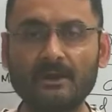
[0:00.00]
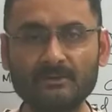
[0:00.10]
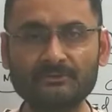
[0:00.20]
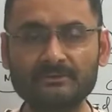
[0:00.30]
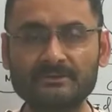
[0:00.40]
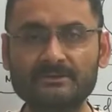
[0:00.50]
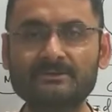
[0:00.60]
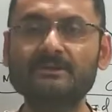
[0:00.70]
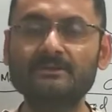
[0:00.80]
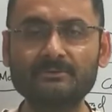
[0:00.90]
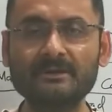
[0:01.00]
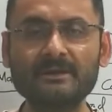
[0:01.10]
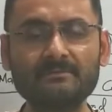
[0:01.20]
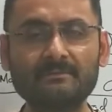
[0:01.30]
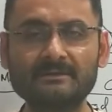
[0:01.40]
Hello students,
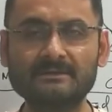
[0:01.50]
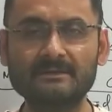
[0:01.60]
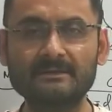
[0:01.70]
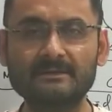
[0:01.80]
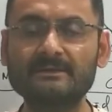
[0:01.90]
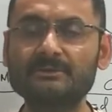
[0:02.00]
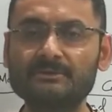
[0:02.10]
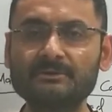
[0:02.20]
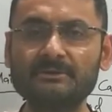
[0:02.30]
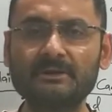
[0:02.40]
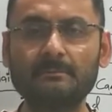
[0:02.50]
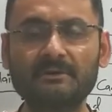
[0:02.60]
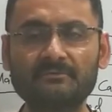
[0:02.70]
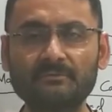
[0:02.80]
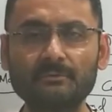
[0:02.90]
today we will study unit
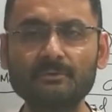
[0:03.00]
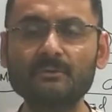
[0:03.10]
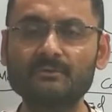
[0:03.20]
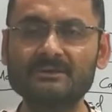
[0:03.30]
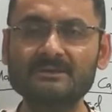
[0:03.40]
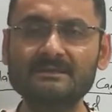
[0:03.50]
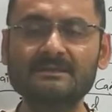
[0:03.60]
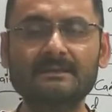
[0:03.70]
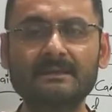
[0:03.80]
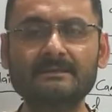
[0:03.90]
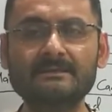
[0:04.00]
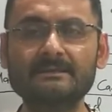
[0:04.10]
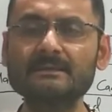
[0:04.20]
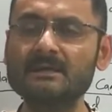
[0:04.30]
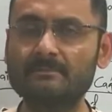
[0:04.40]
number 4, which is
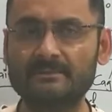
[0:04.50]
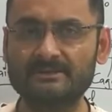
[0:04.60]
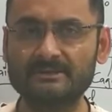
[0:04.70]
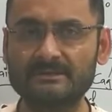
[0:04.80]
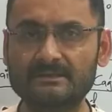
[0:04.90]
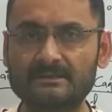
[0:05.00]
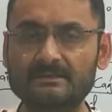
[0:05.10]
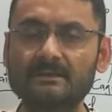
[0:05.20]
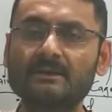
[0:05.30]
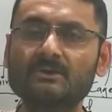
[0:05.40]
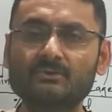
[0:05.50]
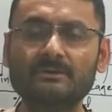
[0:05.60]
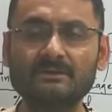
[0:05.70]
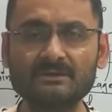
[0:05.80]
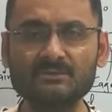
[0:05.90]
electrical machines. So
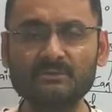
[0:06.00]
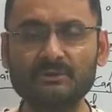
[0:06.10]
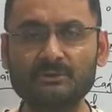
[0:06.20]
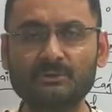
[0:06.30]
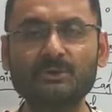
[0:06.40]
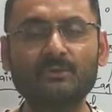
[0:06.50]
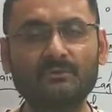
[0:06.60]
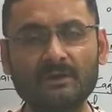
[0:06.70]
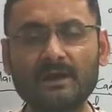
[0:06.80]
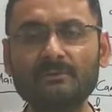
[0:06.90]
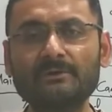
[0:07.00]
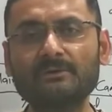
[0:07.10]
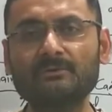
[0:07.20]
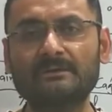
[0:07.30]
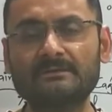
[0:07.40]
in this video we are
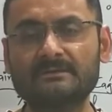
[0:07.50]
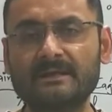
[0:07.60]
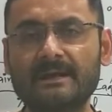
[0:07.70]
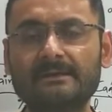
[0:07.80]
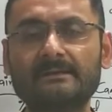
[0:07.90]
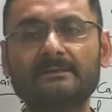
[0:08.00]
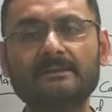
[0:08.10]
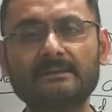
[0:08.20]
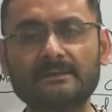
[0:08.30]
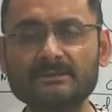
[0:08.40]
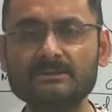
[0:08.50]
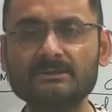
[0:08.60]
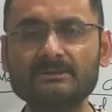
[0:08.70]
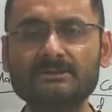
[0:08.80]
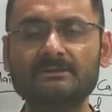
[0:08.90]
going to understand the
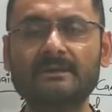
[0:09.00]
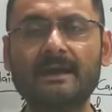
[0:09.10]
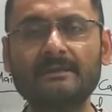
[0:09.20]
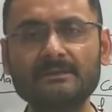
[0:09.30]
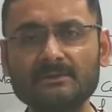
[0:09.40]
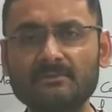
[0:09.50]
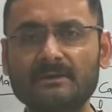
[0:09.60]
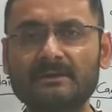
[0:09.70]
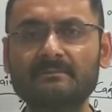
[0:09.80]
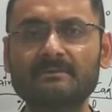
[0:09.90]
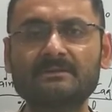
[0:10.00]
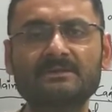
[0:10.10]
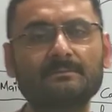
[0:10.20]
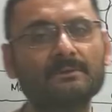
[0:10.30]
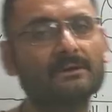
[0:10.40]
construction and the working
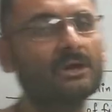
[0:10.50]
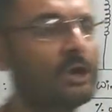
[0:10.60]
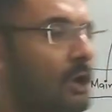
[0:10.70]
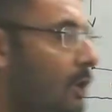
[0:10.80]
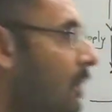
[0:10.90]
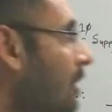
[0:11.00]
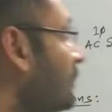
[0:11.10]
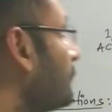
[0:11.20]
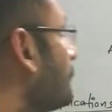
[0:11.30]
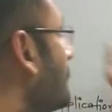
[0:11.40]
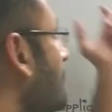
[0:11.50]
principle of